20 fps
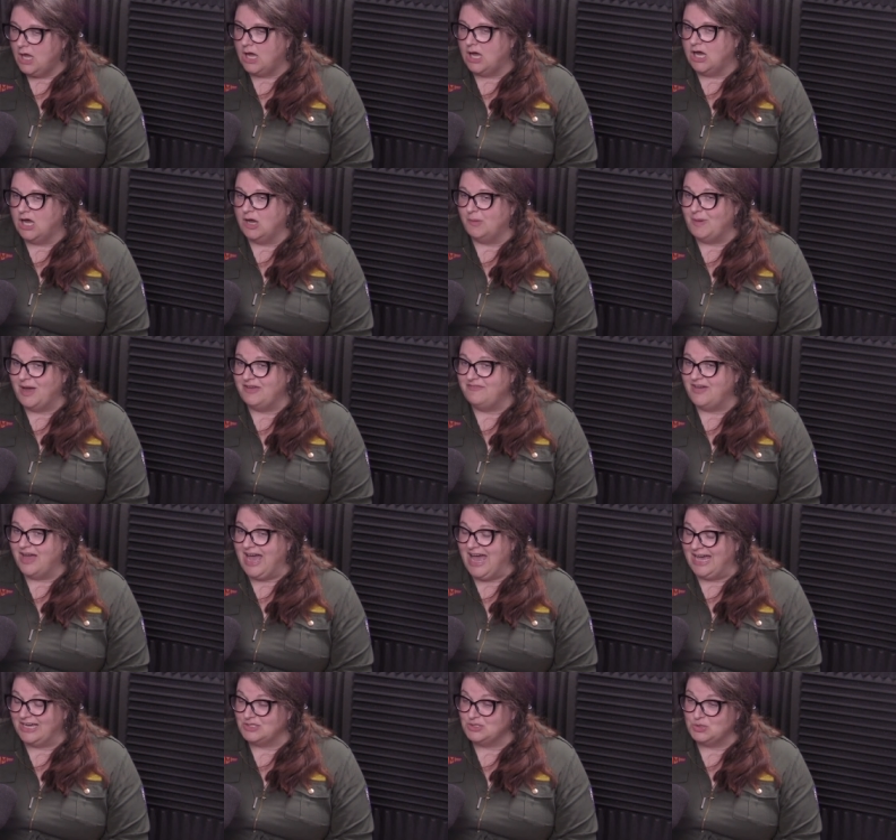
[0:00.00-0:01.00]
Um, I'm
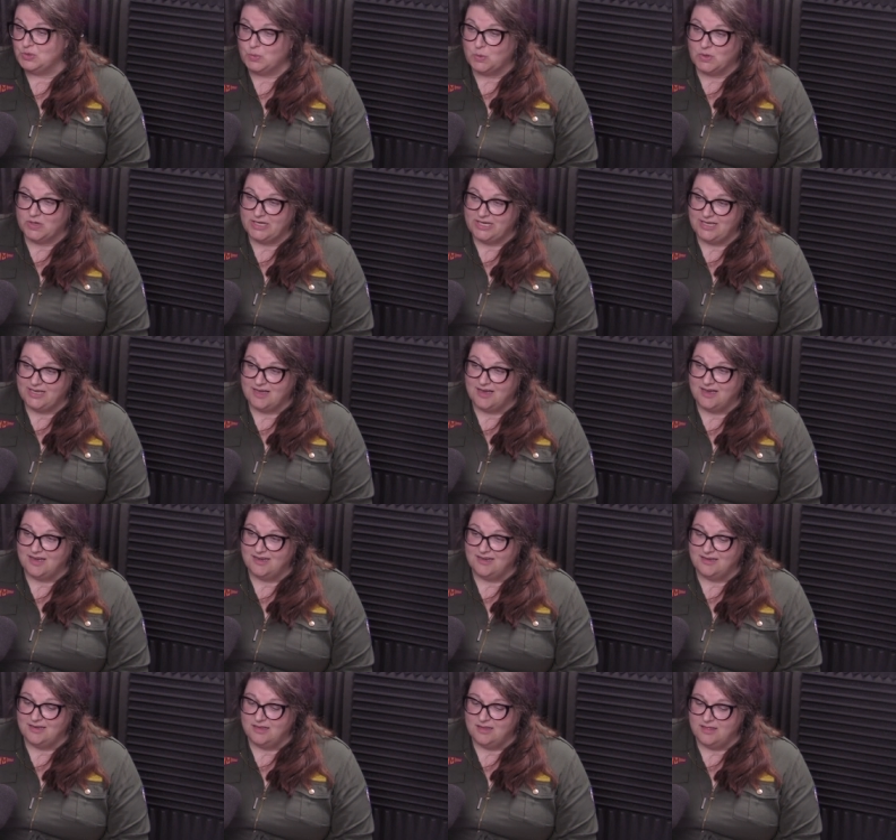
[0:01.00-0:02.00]
actually working
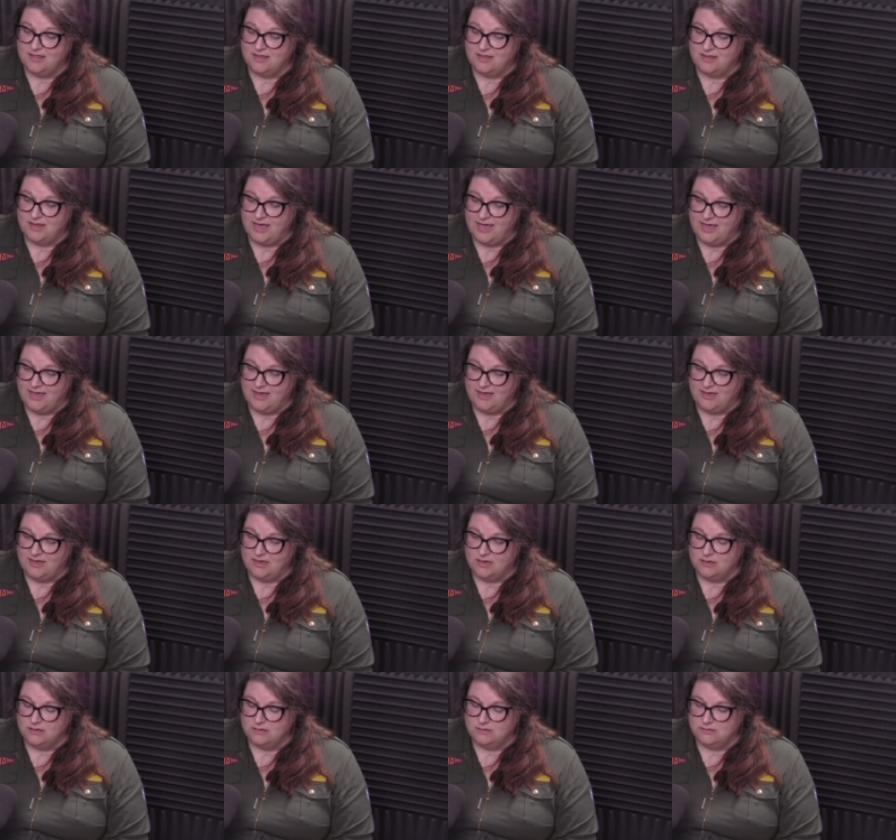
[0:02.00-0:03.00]
on
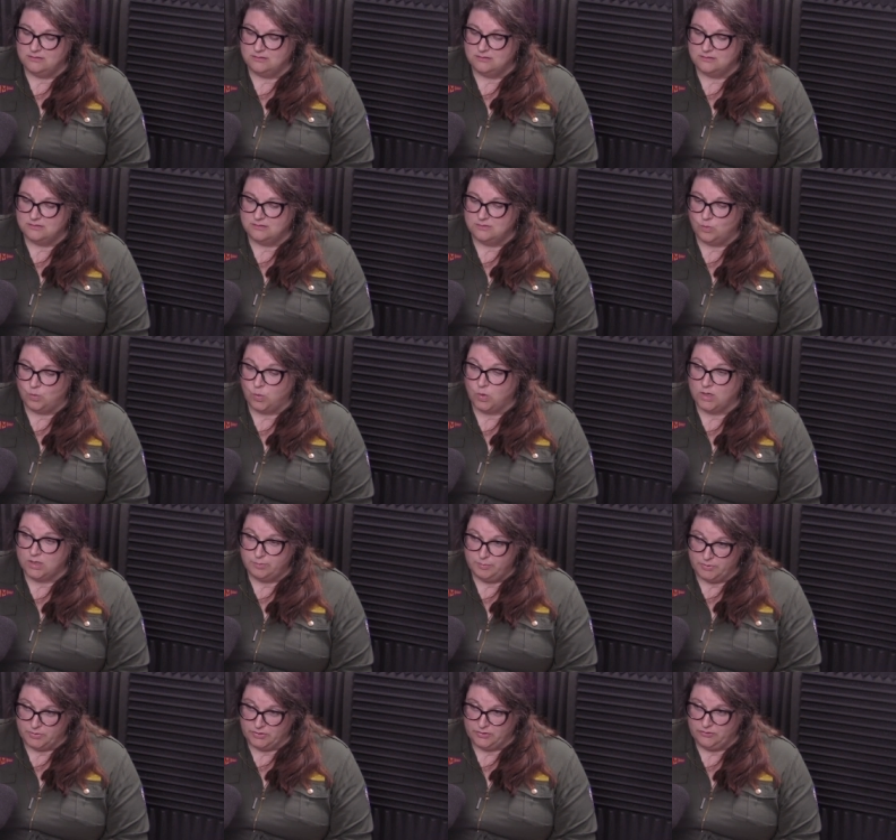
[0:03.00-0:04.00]
a
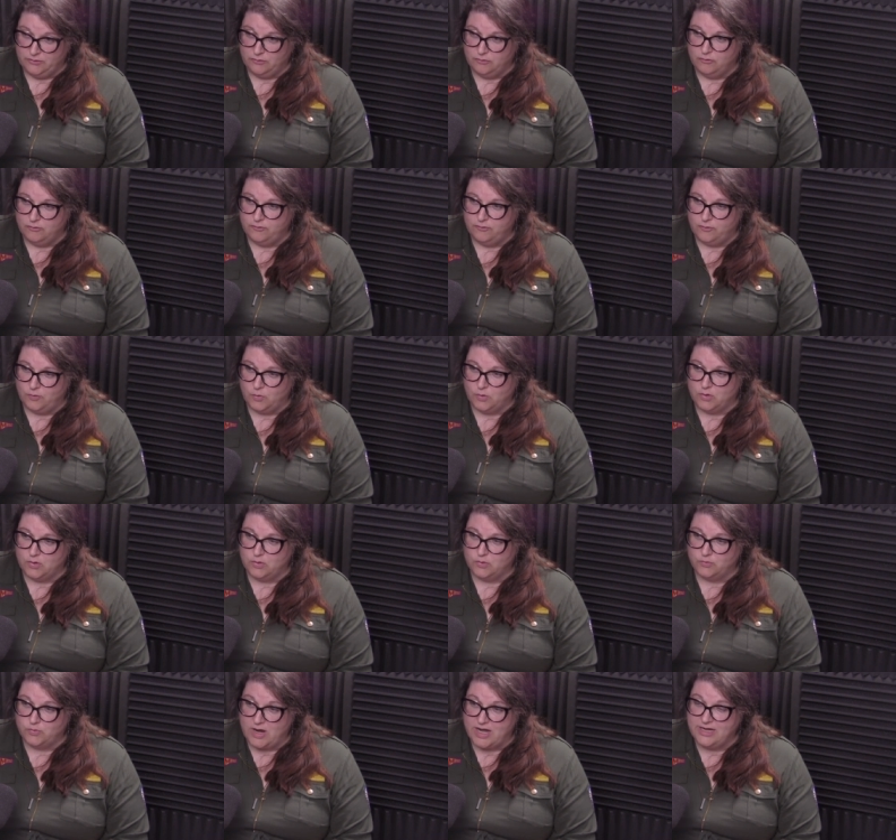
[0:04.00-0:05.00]
workbook
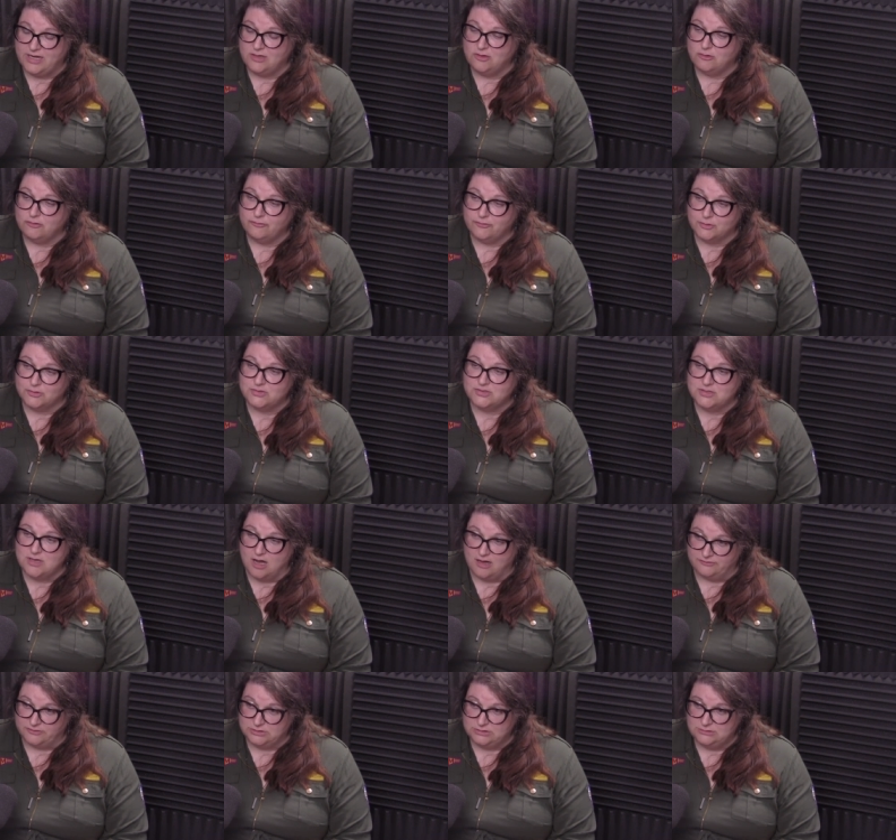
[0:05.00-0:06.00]
for writing your first
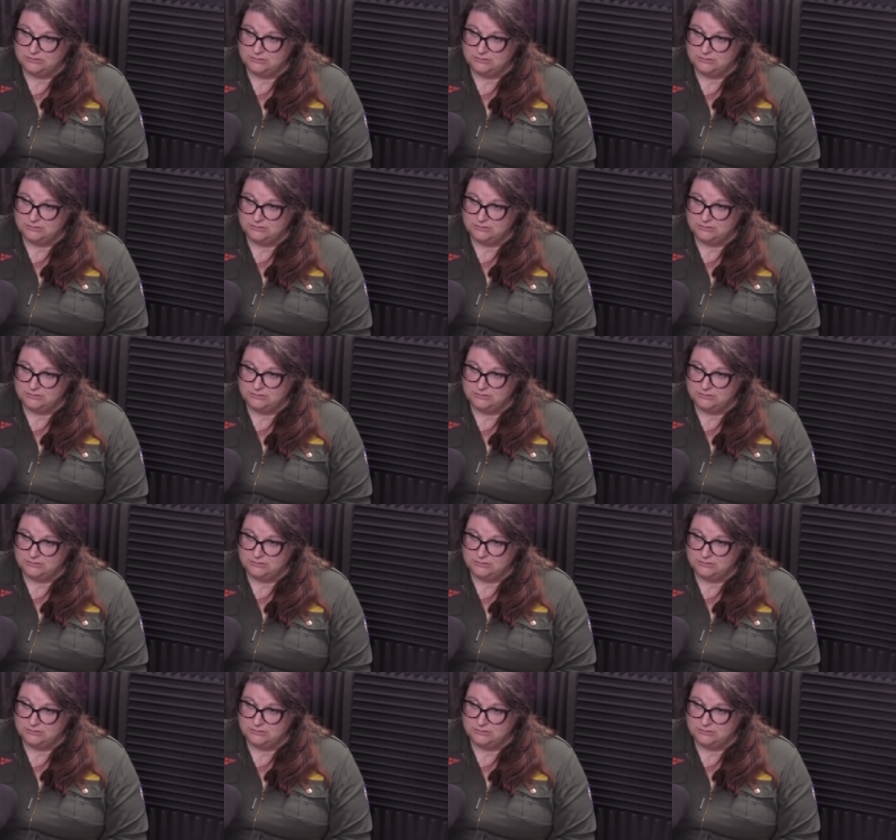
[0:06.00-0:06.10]
novel